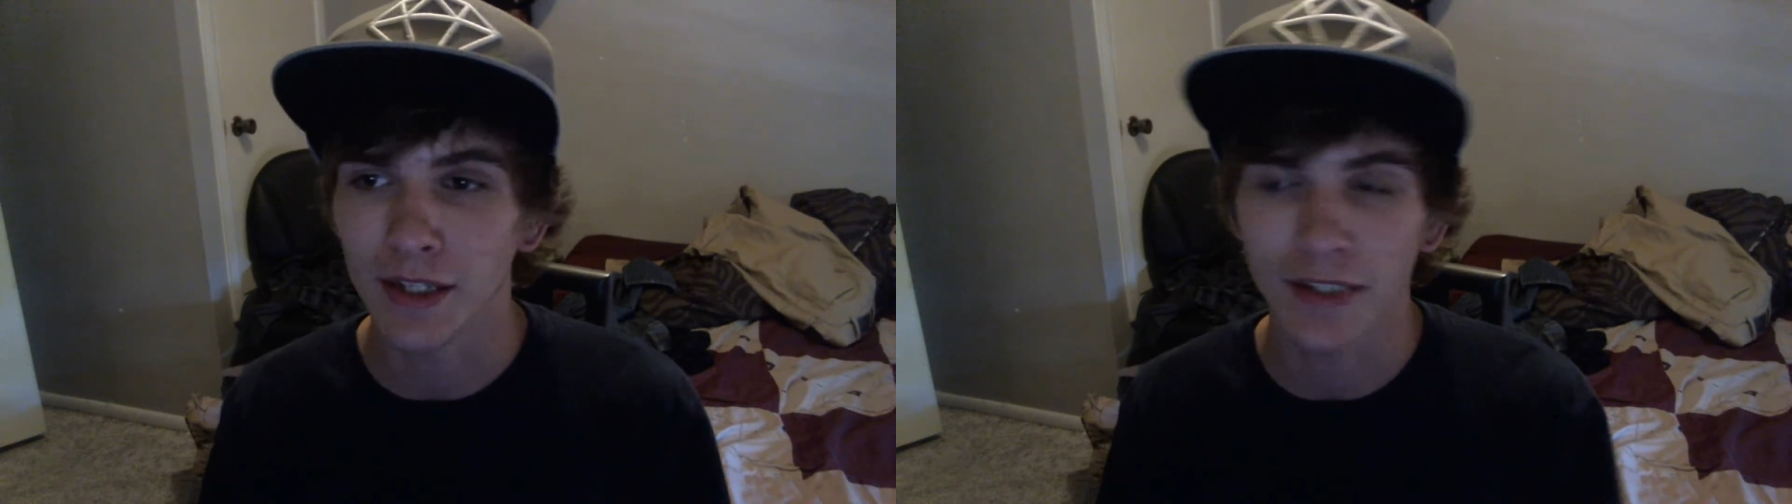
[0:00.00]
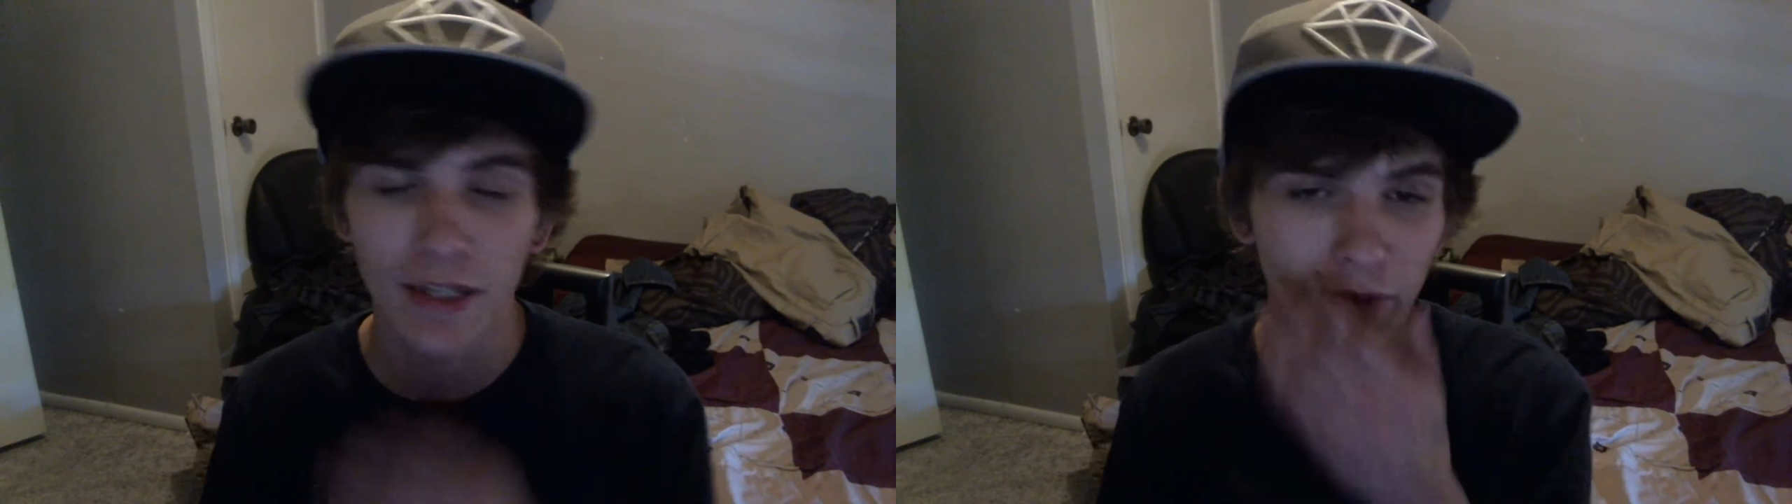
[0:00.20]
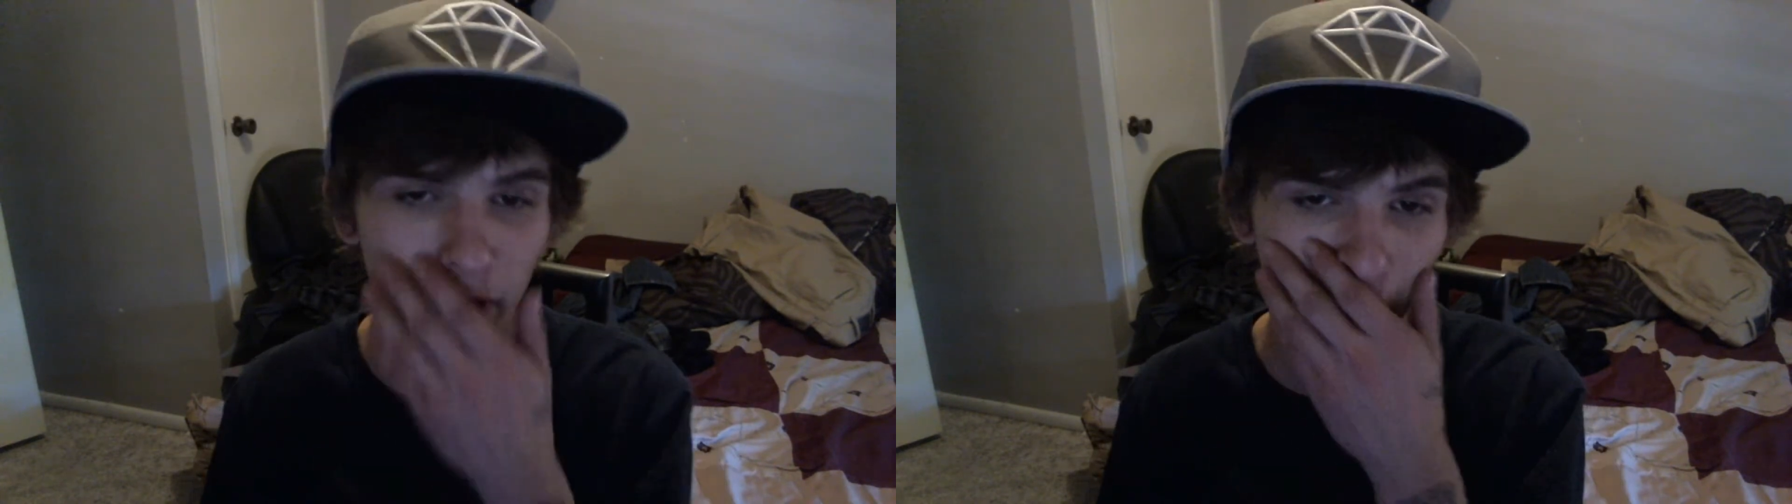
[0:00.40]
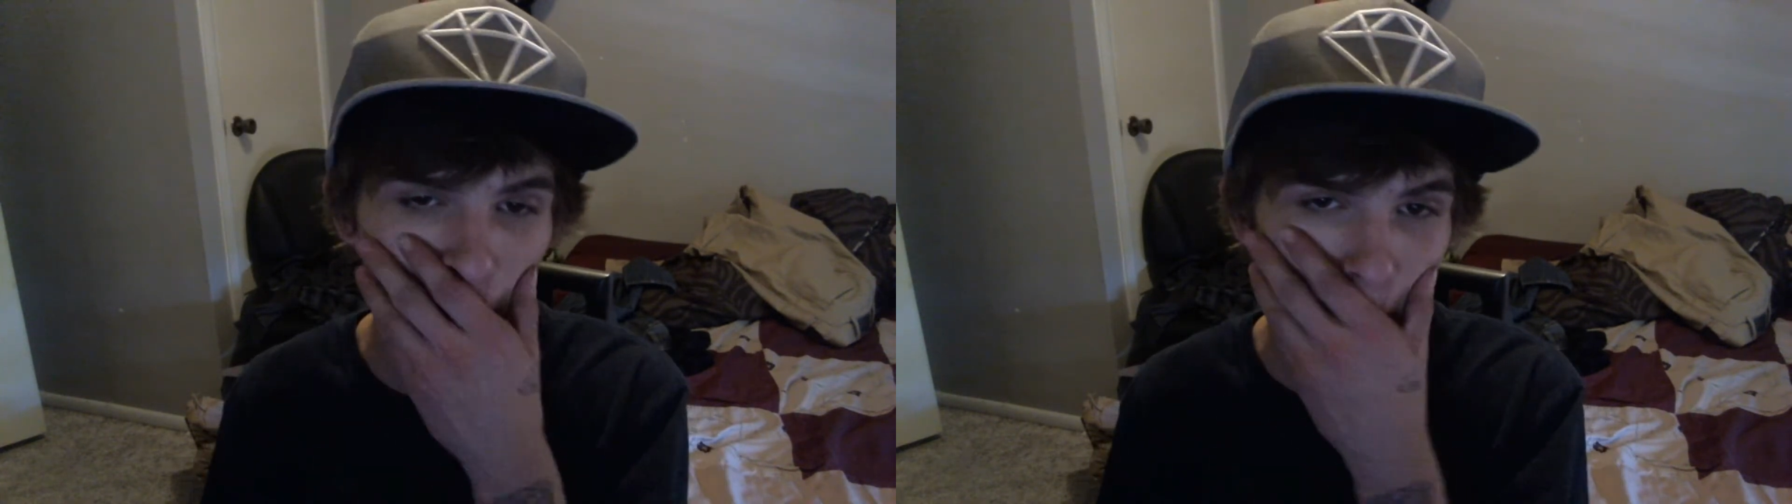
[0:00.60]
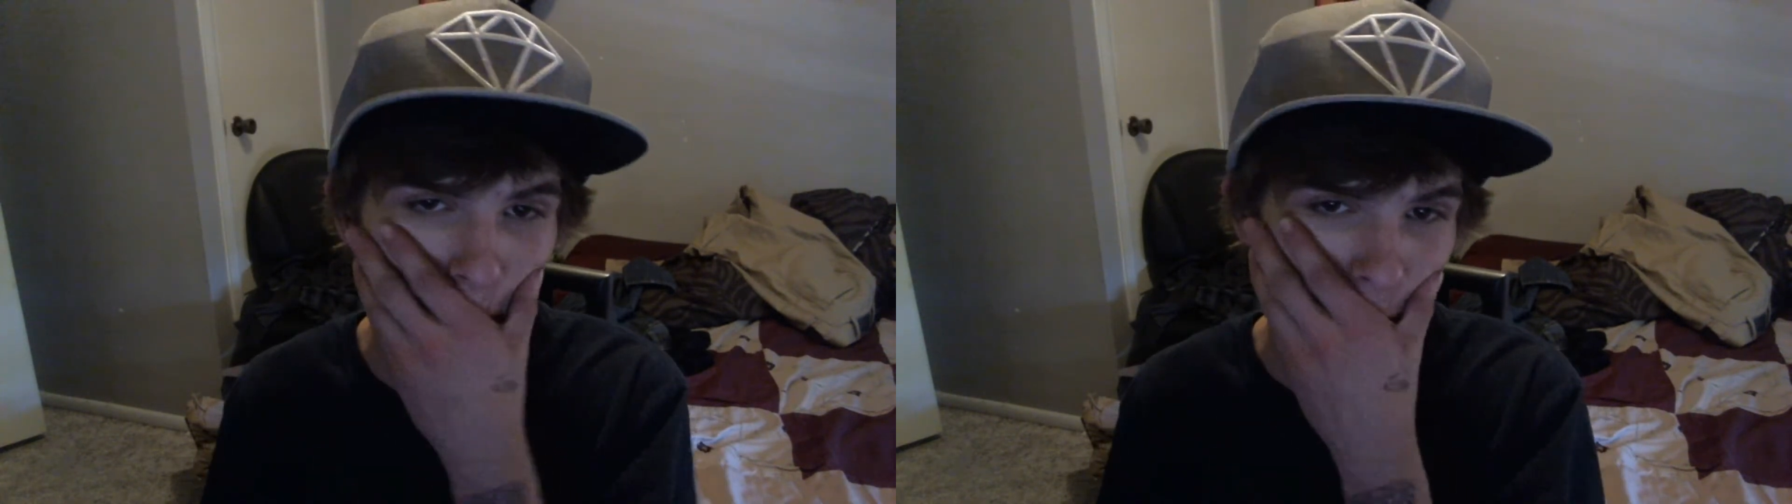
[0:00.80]
saved the
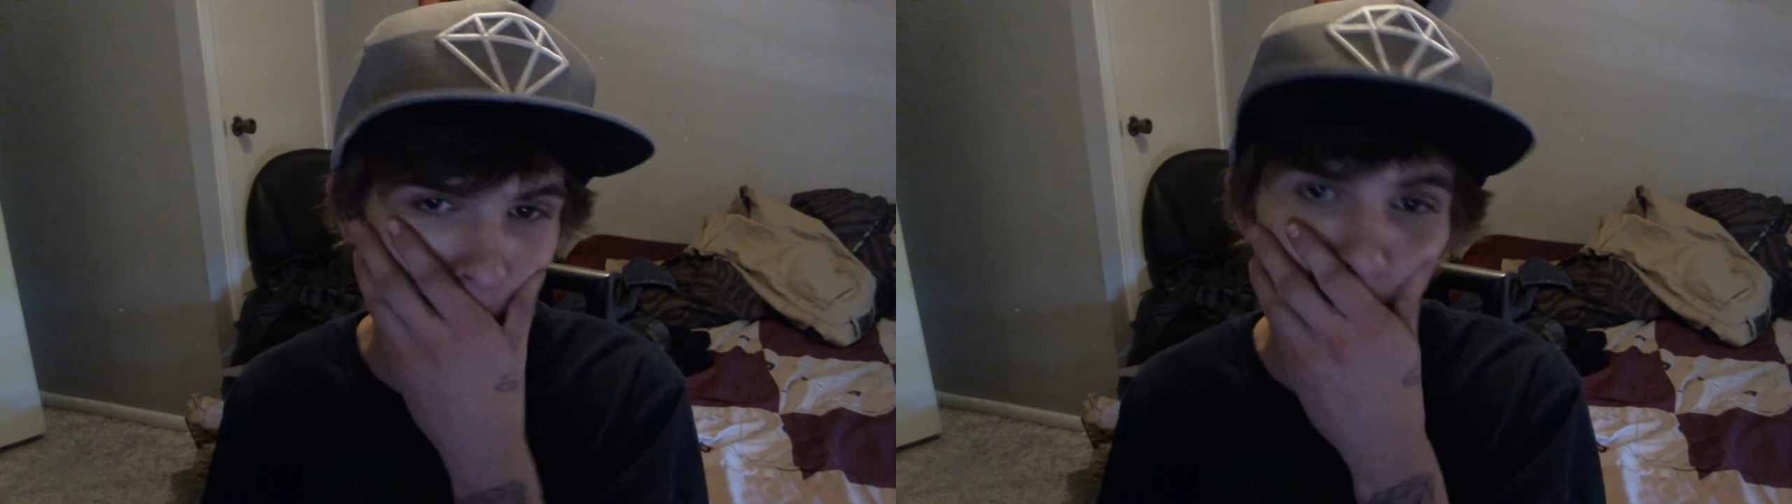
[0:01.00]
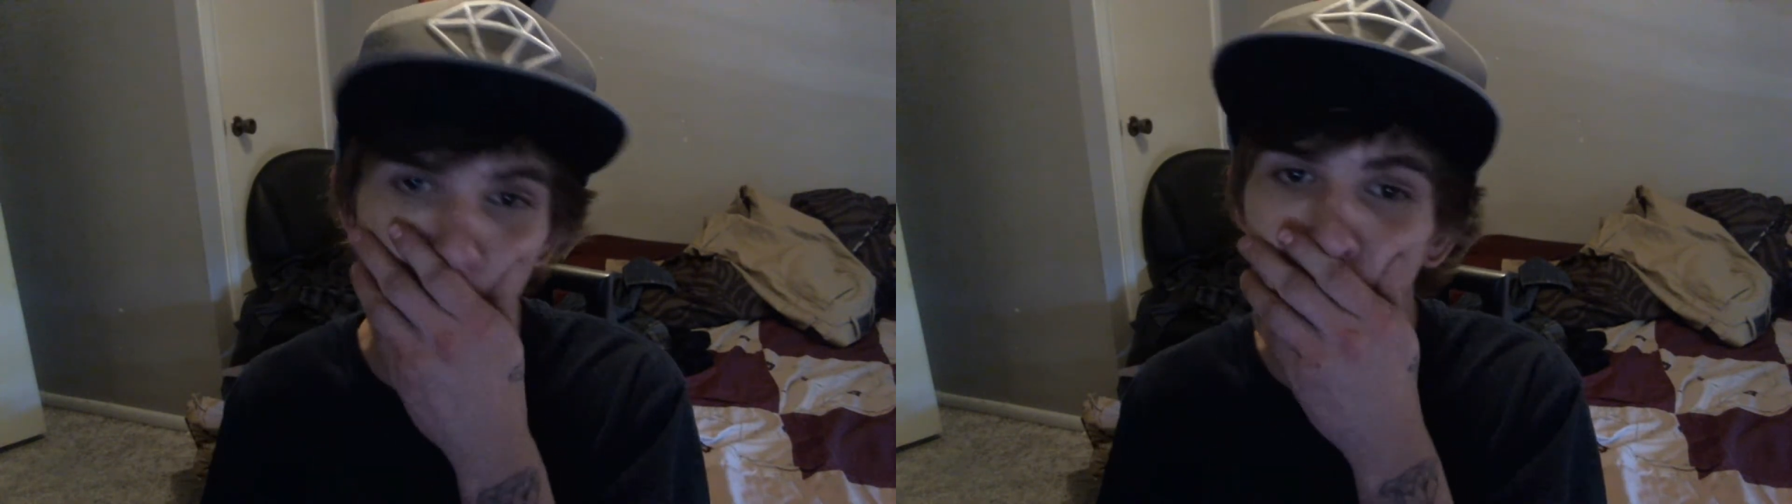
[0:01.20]
clip and